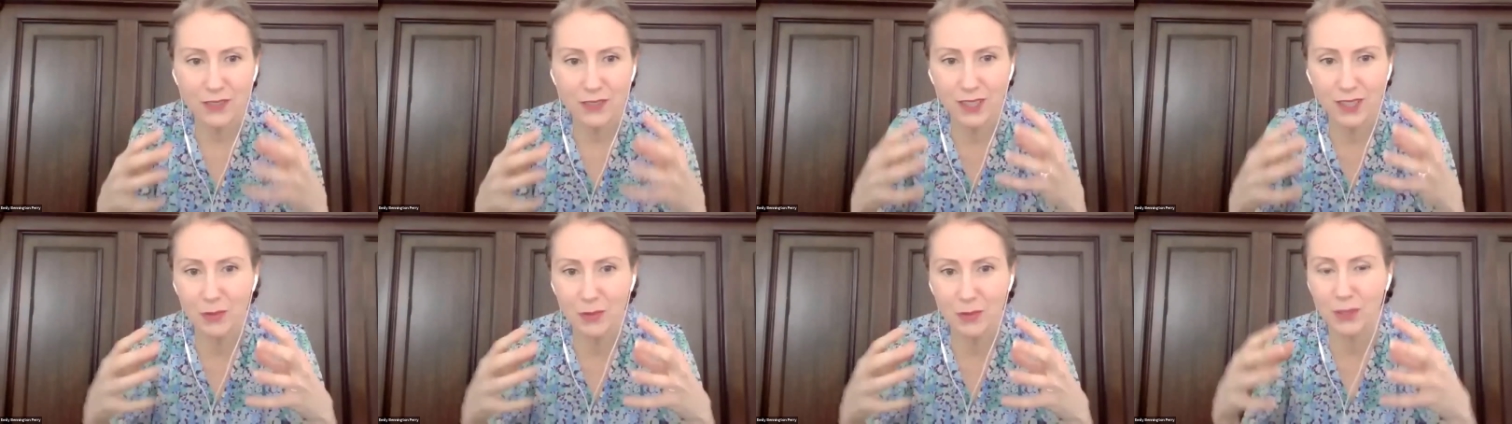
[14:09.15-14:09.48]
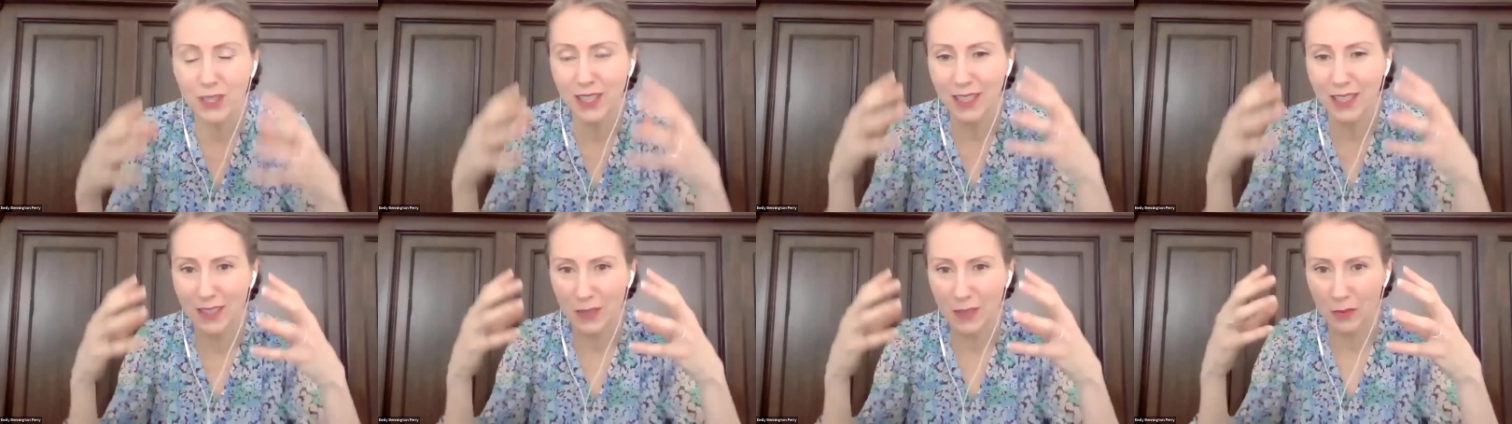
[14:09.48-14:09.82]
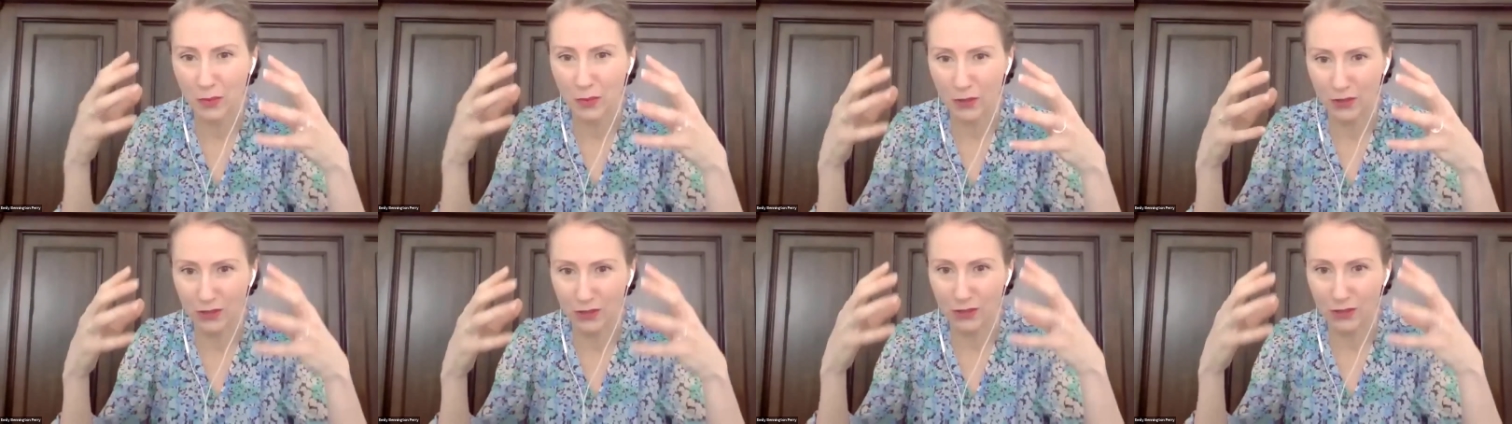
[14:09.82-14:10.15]
liberty, and the
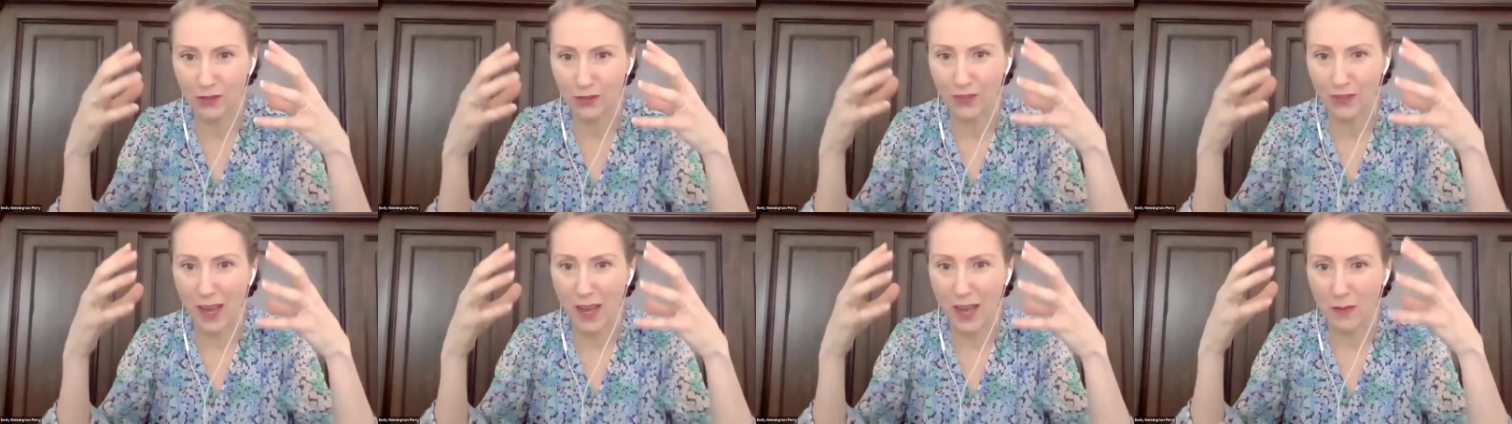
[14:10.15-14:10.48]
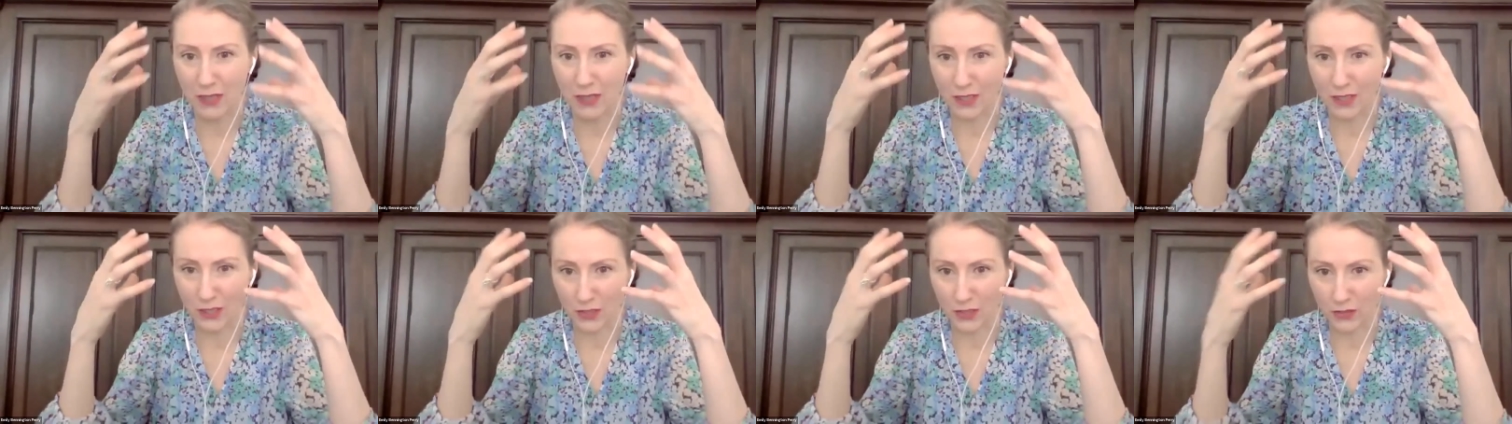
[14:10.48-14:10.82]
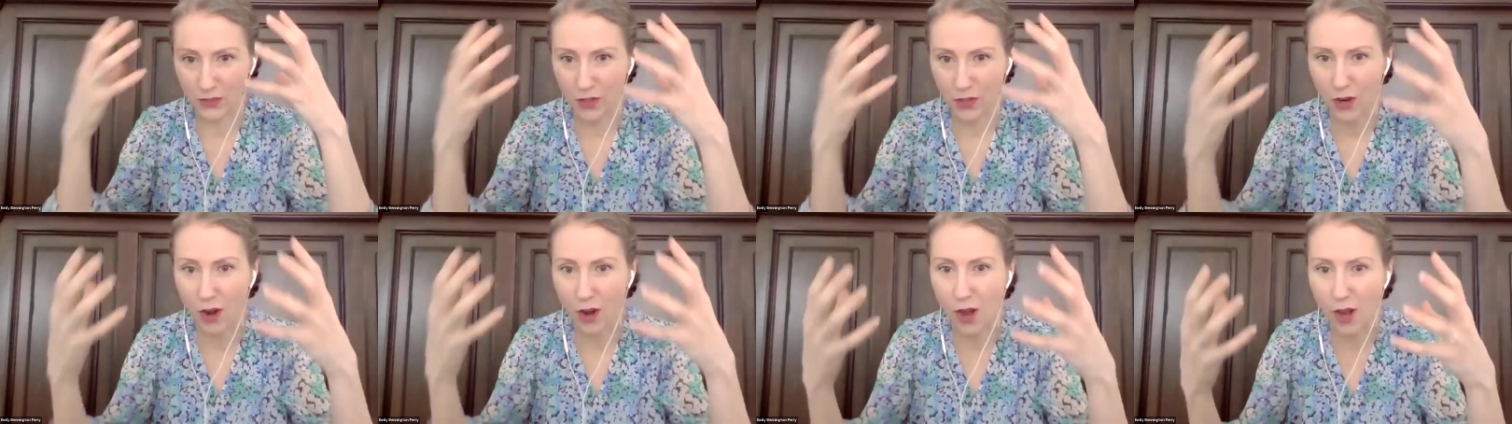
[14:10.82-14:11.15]
pursuit of happiness
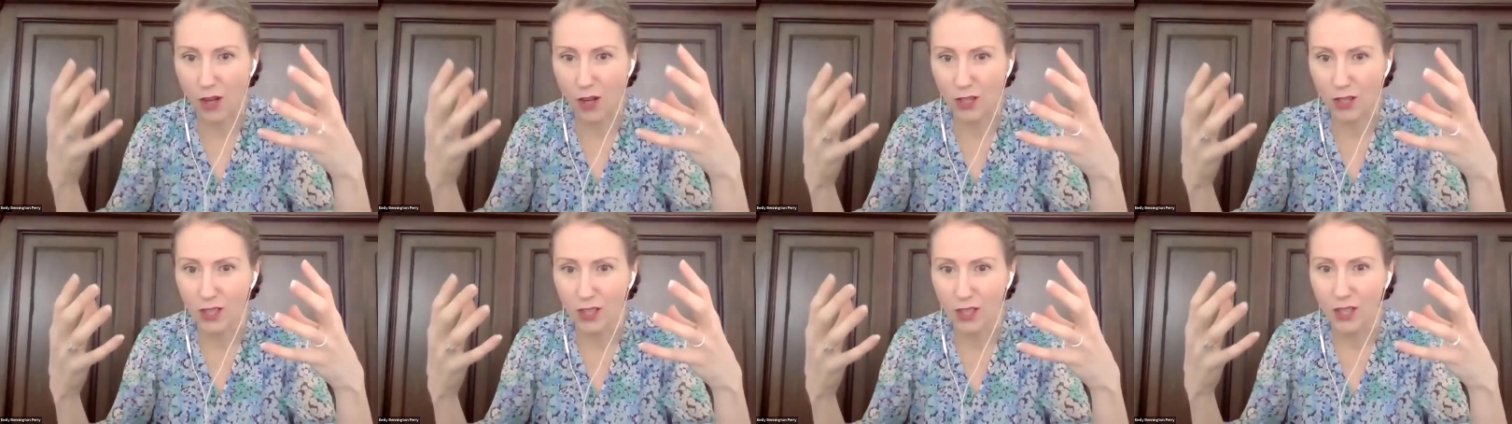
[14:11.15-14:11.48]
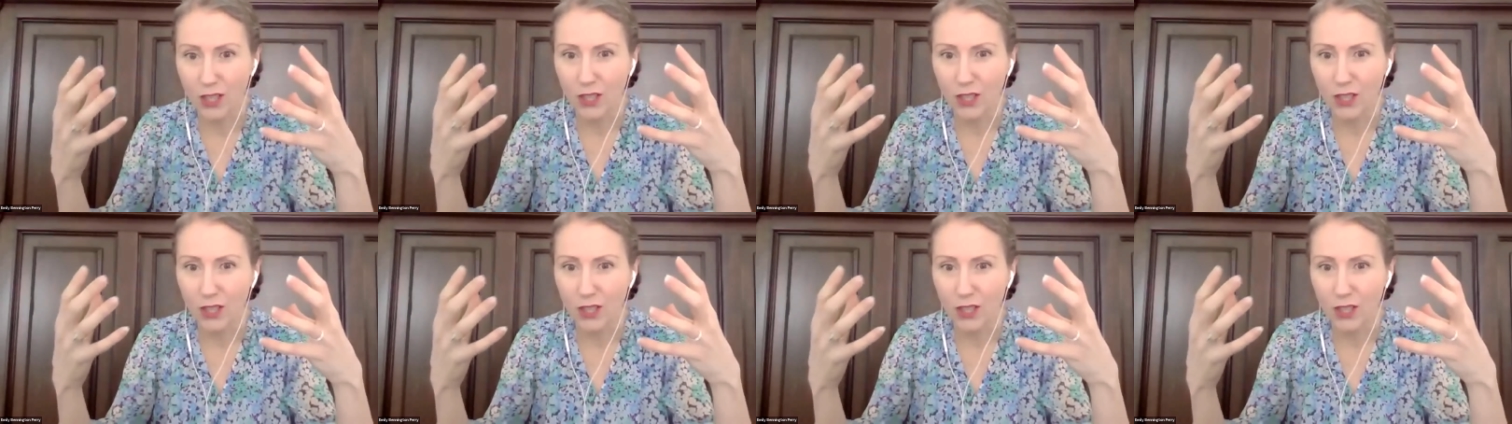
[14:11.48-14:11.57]
for all.